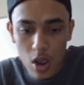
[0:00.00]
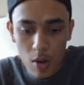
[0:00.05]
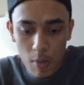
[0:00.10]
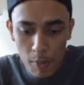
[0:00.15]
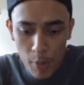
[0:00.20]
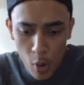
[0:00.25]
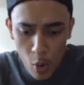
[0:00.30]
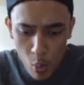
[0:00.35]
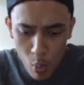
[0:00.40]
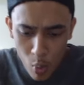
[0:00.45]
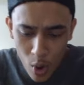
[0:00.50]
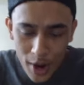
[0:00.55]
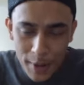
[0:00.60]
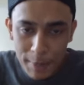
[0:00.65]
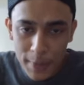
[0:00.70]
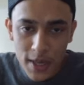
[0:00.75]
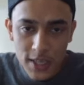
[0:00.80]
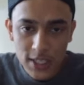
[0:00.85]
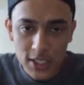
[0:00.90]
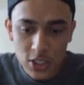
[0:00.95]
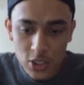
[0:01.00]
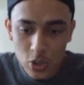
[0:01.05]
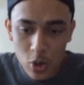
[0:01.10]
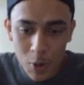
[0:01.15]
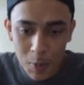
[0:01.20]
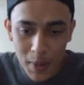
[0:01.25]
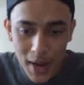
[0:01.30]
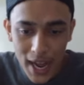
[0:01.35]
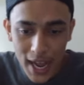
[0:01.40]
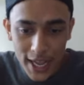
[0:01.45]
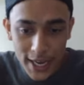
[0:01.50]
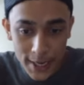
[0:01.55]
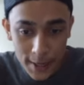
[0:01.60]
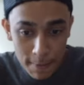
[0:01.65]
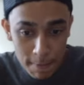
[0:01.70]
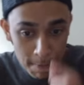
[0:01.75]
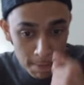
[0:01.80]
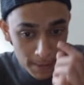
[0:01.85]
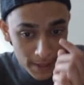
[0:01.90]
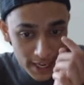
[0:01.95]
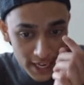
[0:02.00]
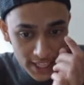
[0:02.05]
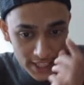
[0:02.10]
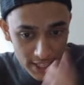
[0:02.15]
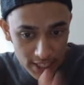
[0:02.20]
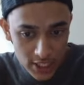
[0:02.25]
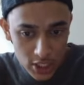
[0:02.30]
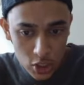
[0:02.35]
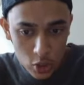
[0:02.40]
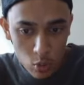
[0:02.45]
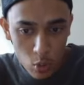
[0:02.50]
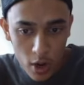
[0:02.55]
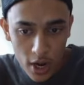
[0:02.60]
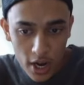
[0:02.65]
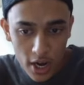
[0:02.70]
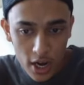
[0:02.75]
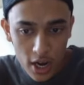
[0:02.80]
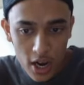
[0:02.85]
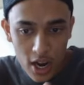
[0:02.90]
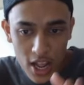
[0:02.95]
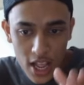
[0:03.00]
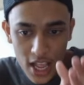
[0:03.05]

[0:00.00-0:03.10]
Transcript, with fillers: But what makes it so bad? This is where